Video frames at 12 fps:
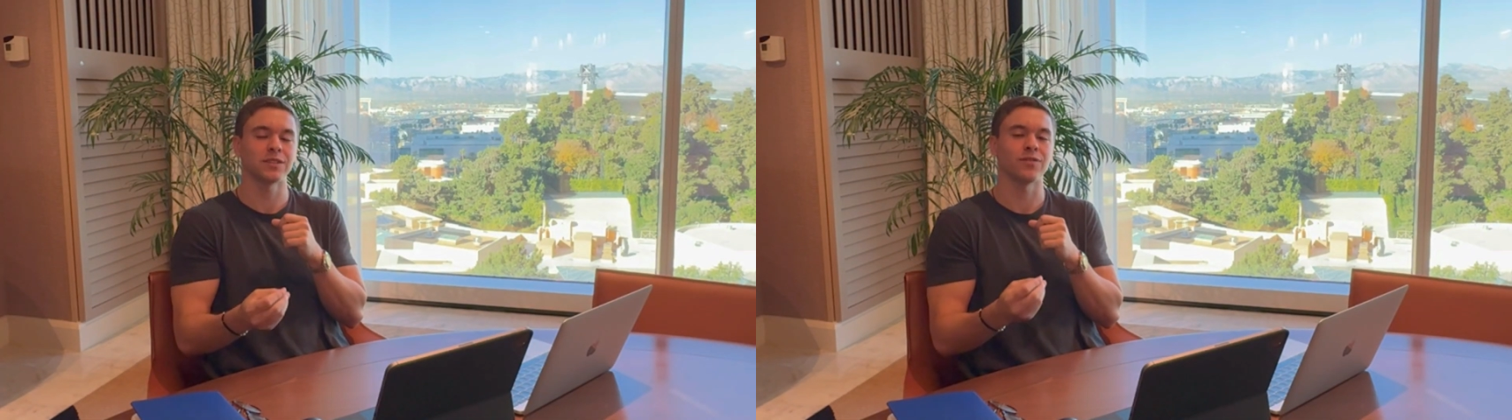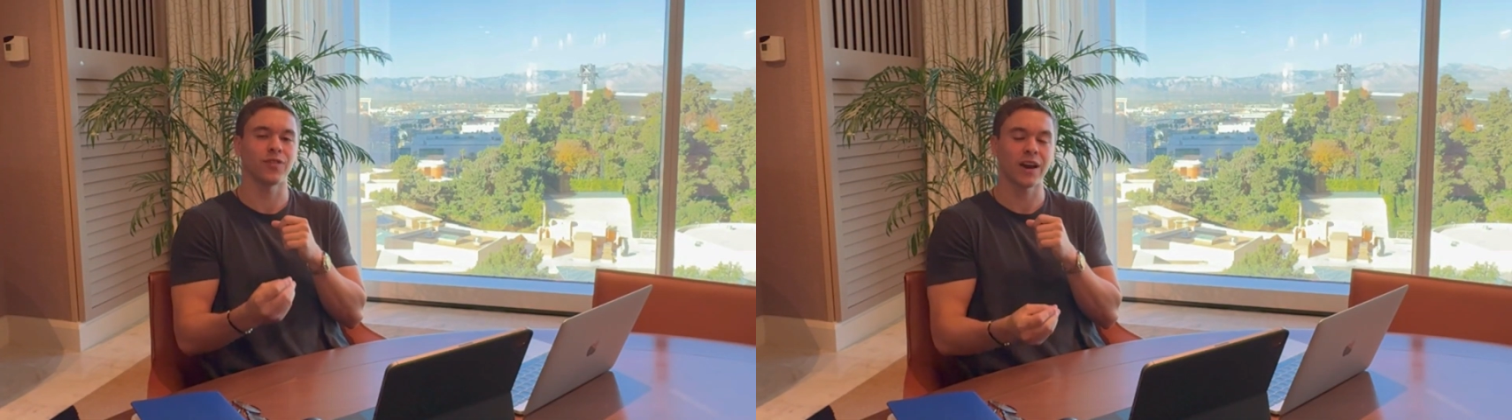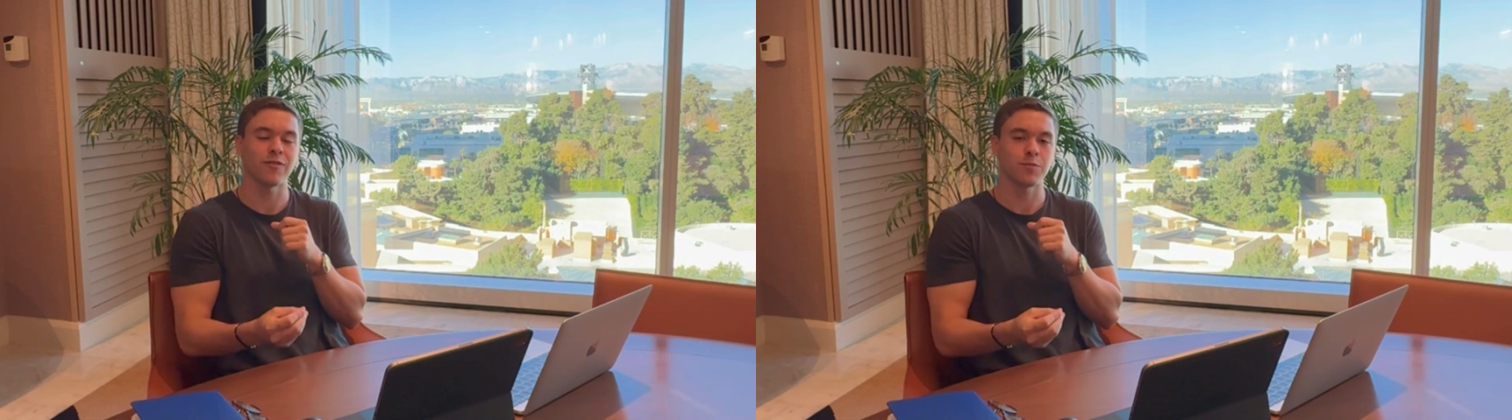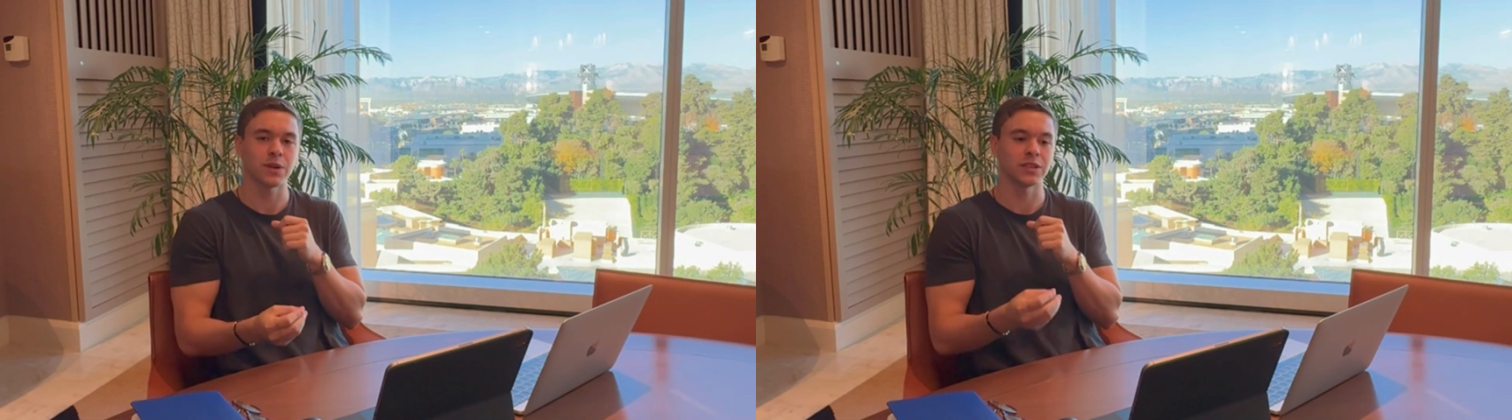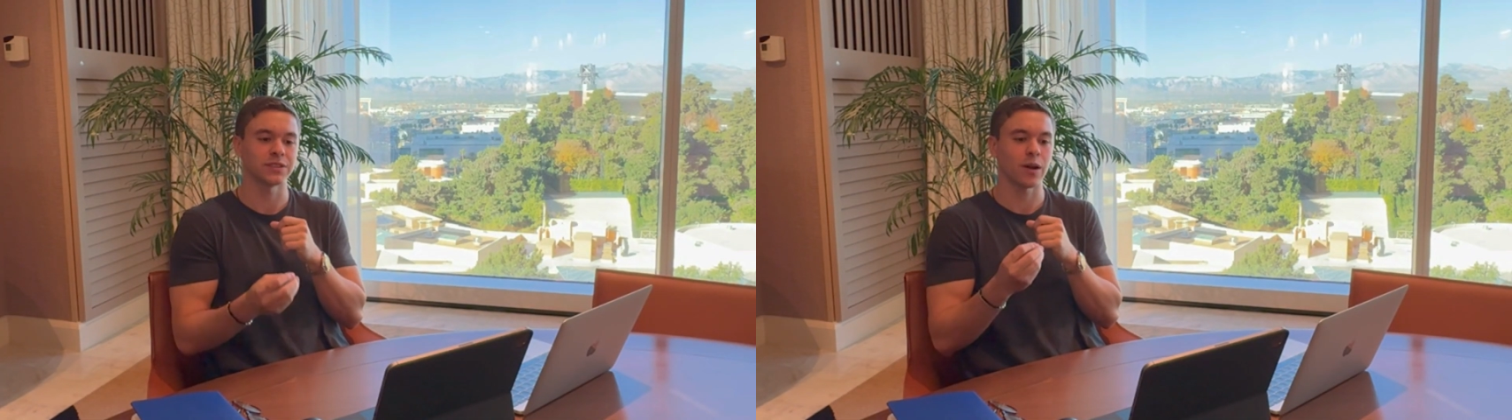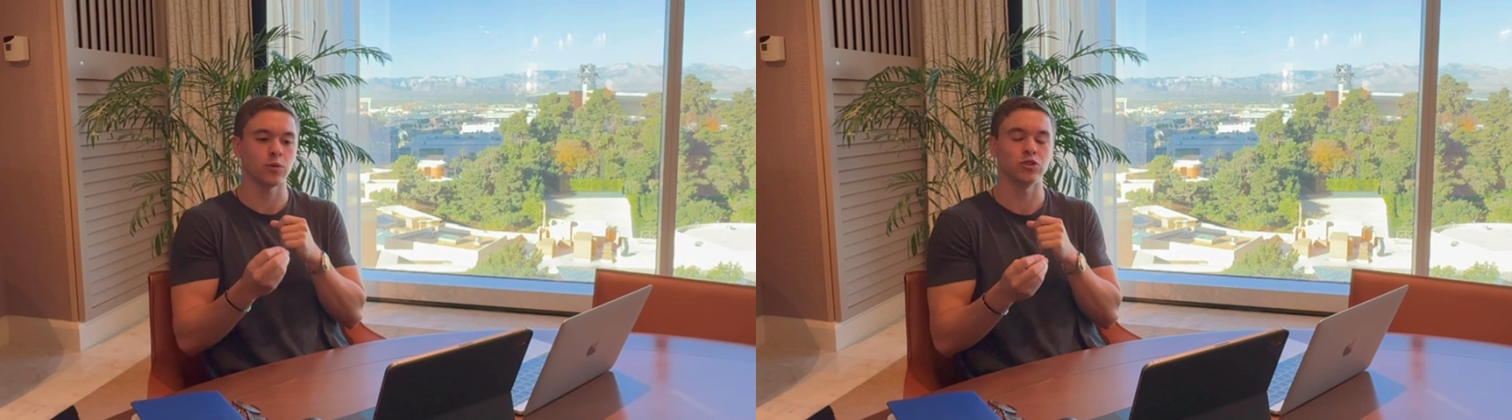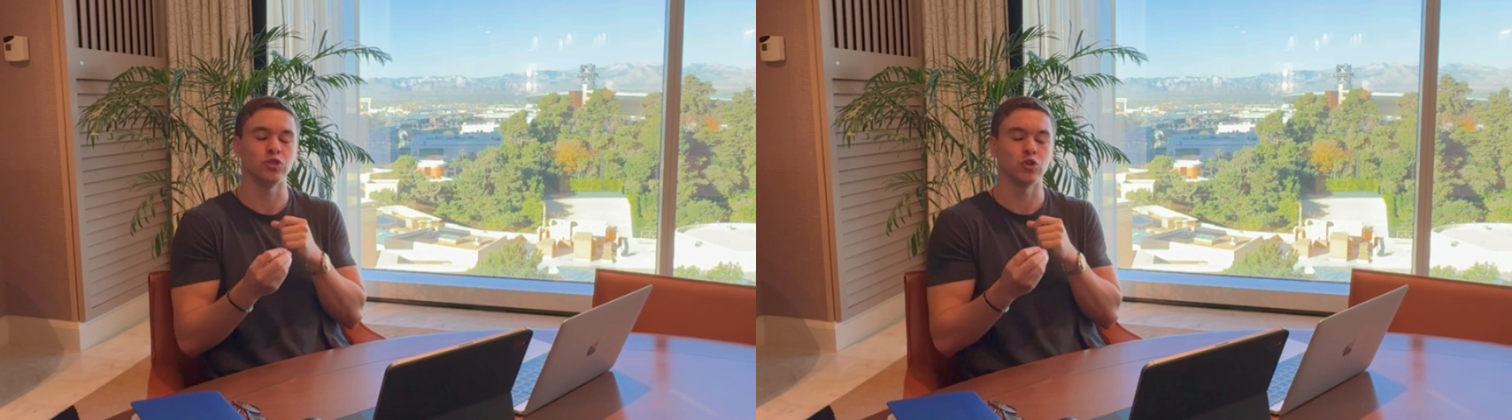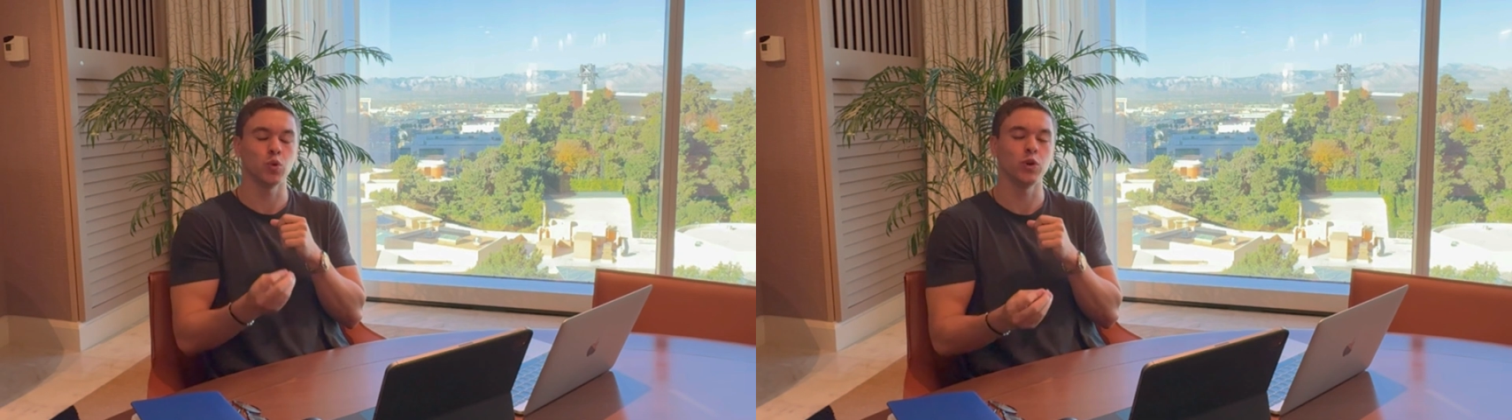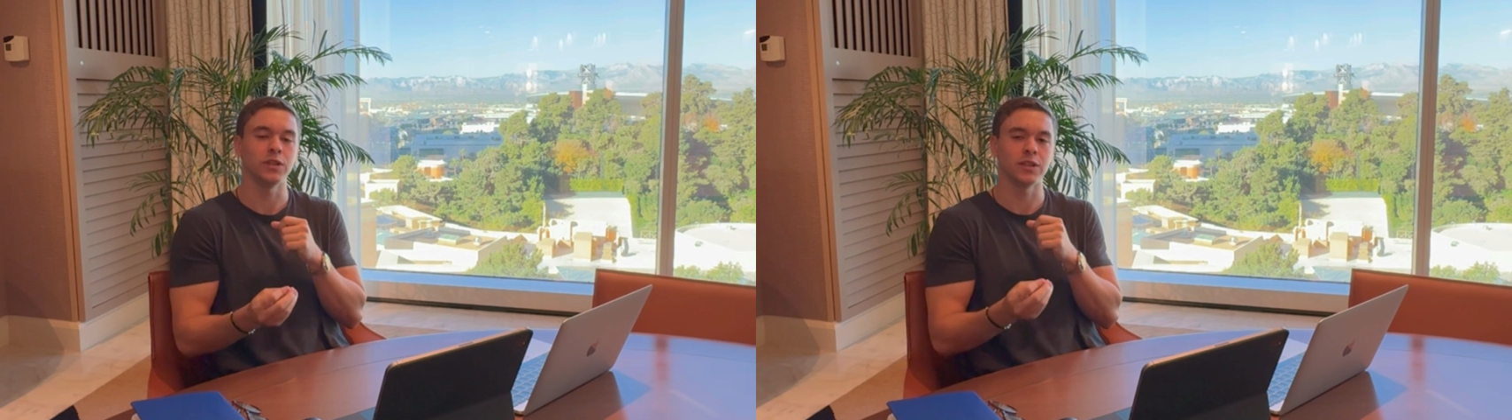to 5 because I was
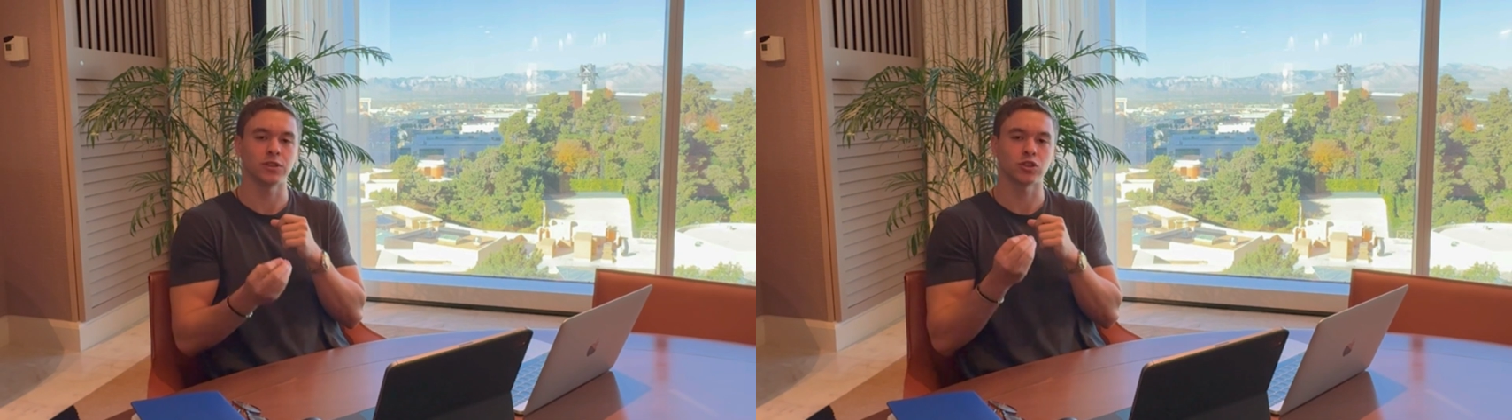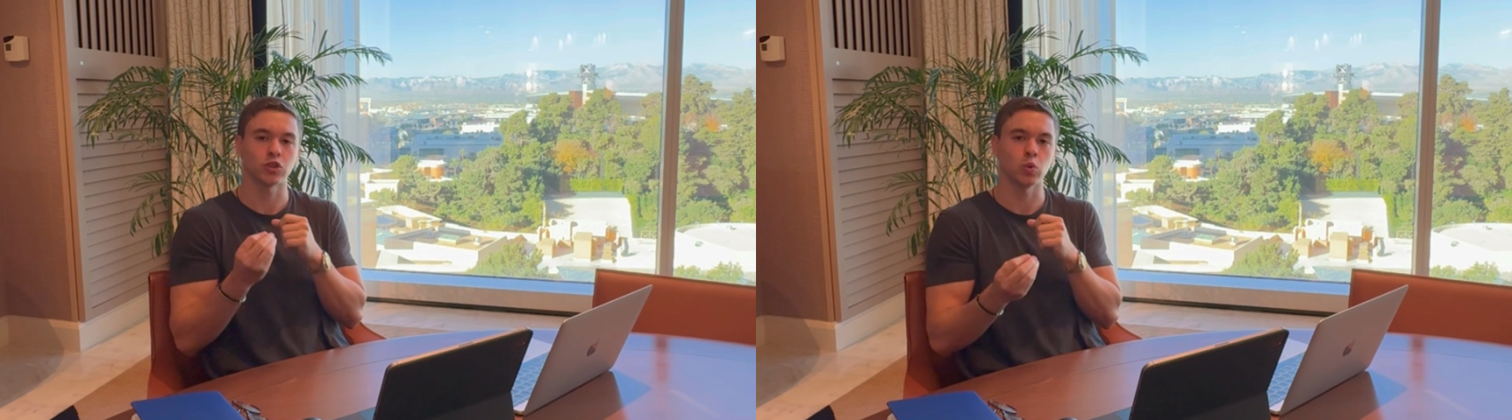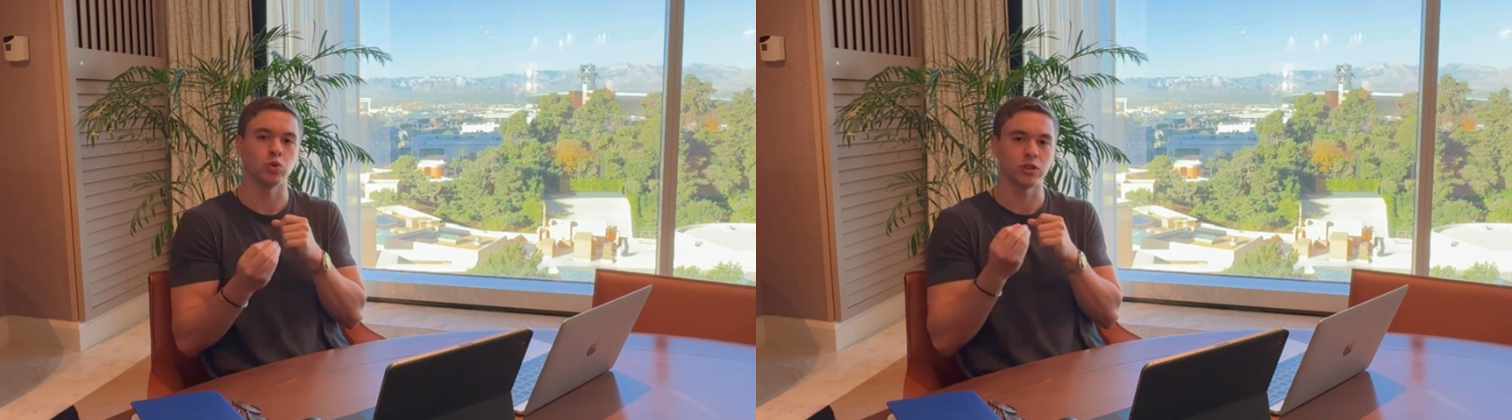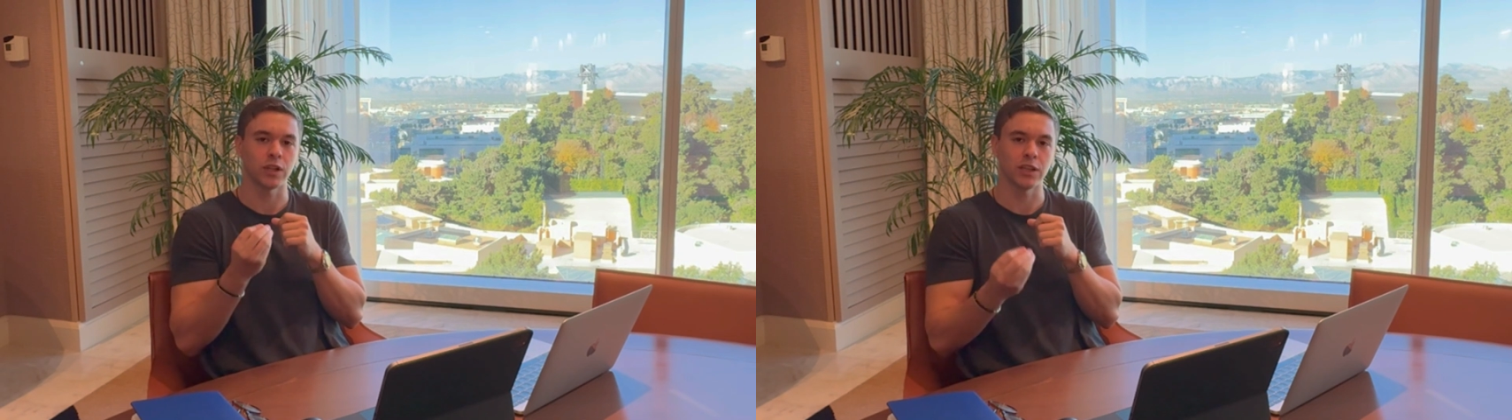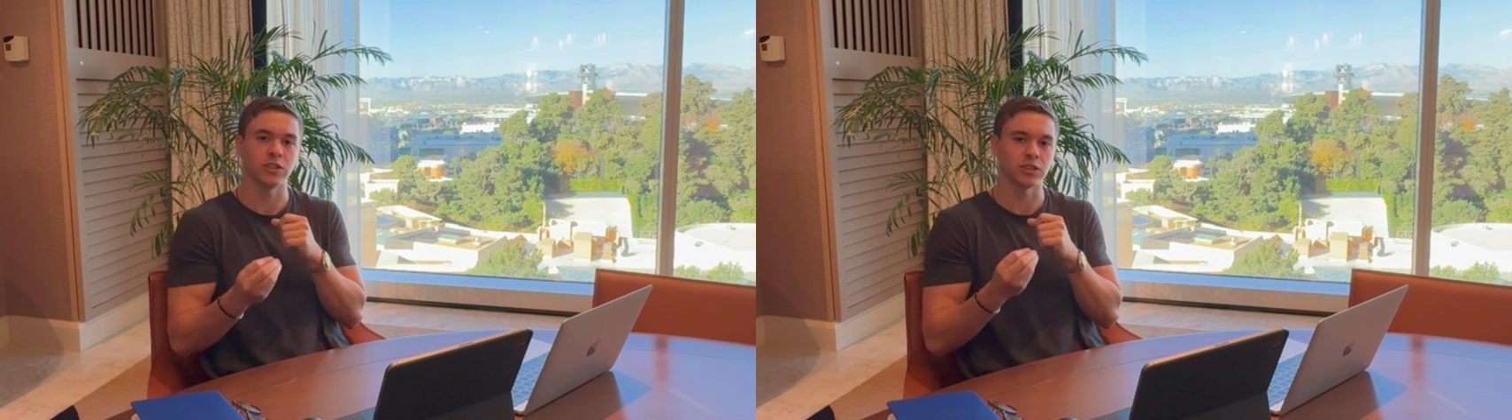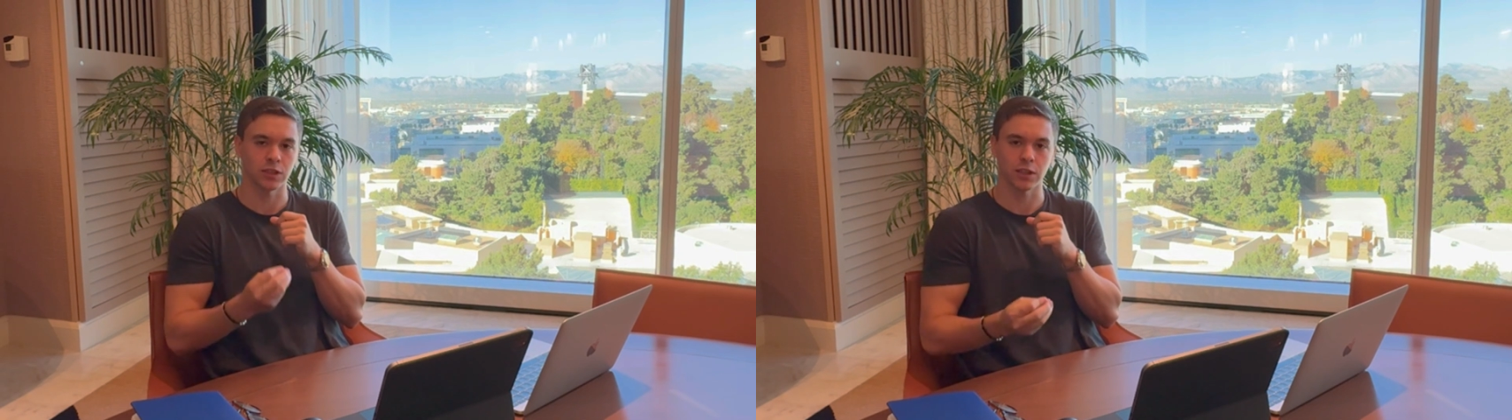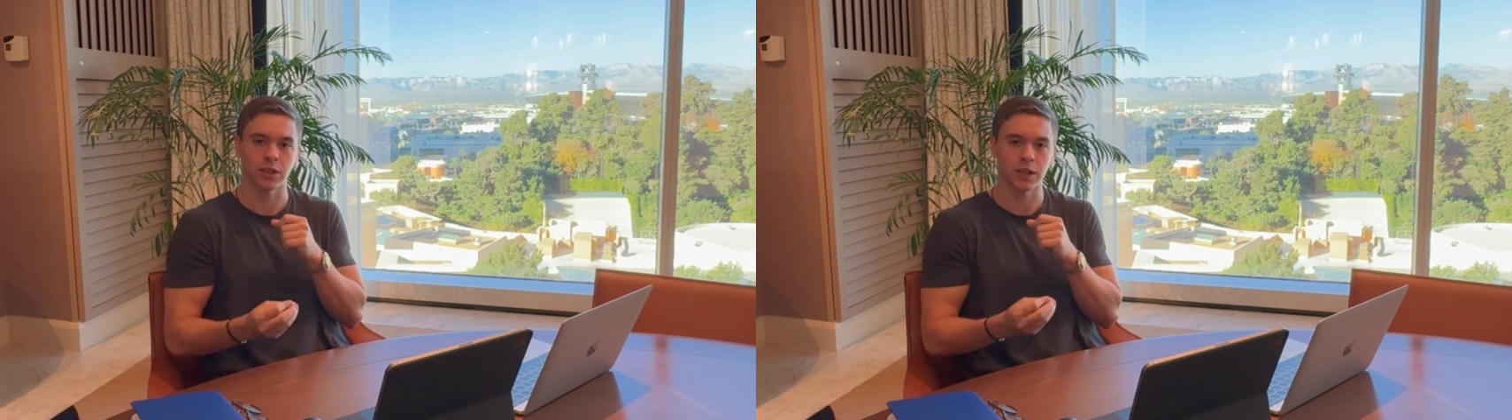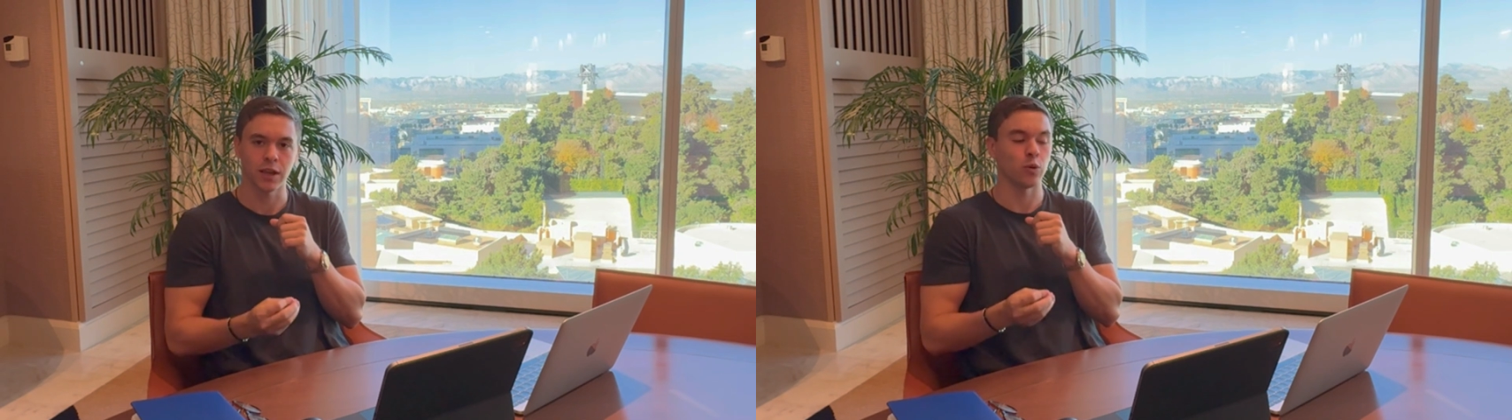doing this so diligently.